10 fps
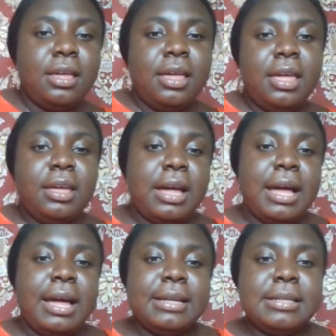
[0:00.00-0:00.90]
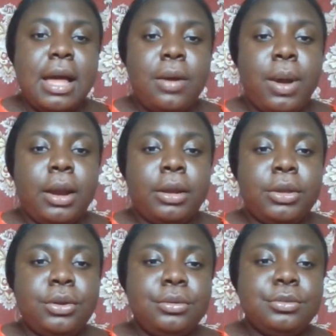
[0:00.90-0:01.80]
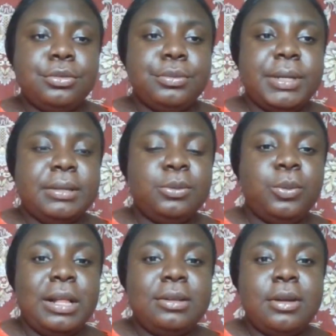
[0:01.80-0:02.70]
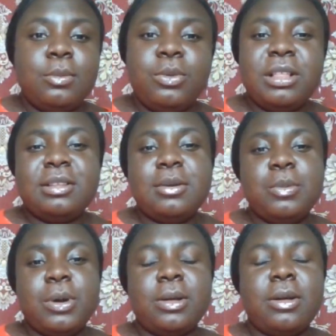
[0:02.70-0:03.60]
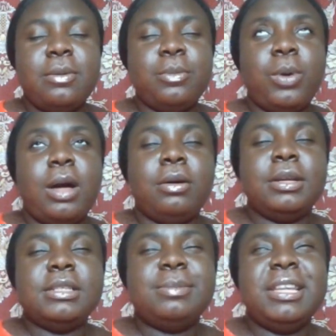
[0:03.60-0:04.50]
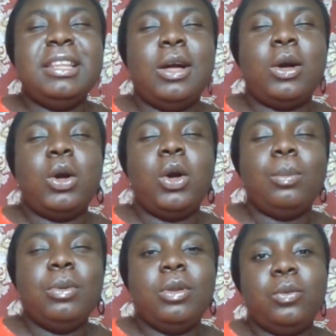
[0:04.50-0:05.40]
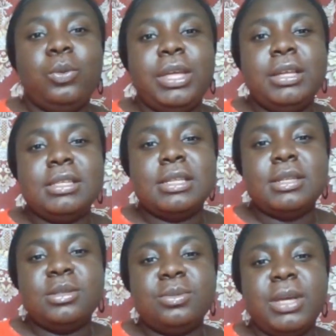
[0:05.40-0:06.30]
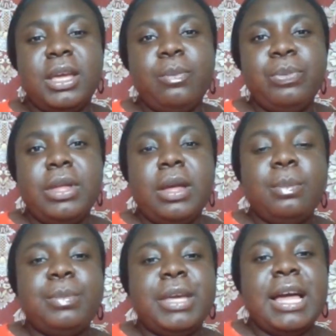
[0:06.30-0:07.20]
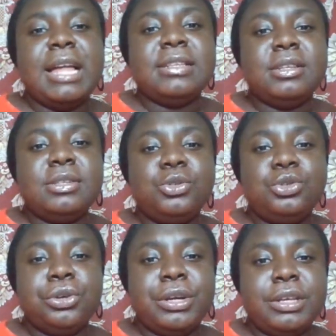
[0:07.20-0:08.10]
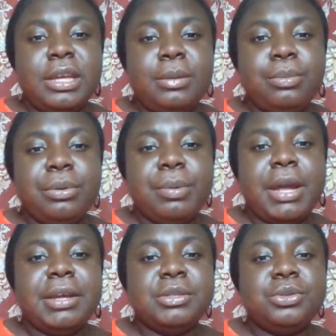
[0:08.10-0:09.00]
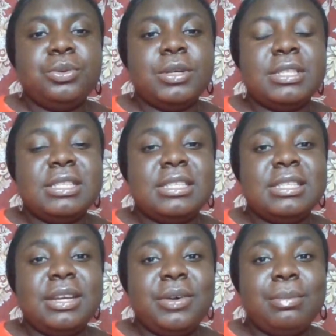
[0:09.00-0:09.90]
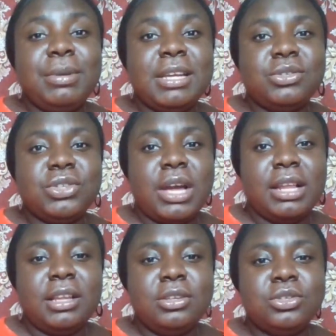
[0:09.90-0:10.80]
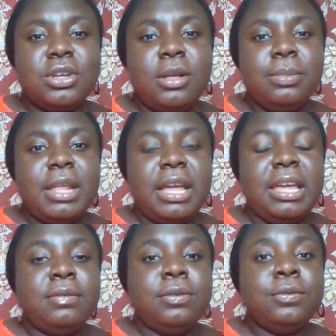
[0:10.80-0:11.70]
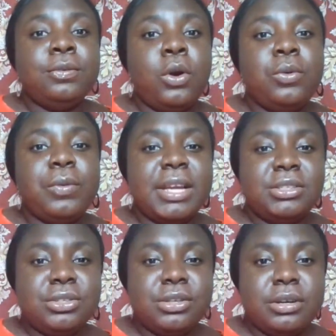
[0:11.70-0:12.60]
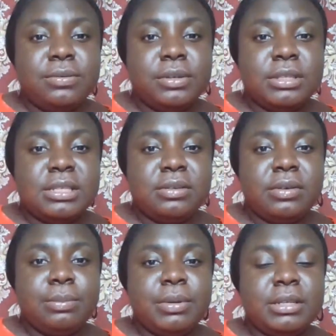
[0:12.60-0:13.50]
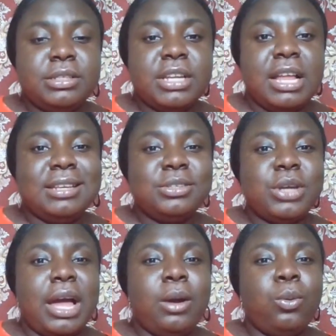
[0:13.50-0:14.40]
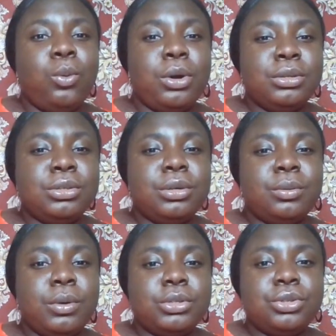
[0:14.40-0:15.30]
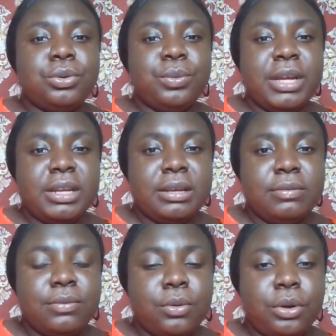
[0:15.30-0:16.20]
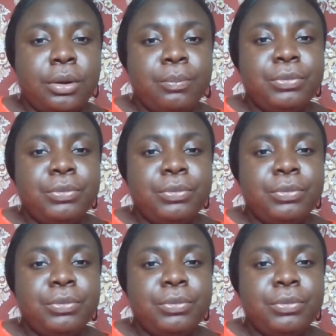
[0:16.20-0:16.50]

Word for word: Hey guys, how are you doing? Welcome, welcome, welcome. Wow, it's been a couple of weeks since we began this journey preparing towards the Secret Place Challenge. If you've not registered for the Secret Place Challenge, I wonder what you're waiting for.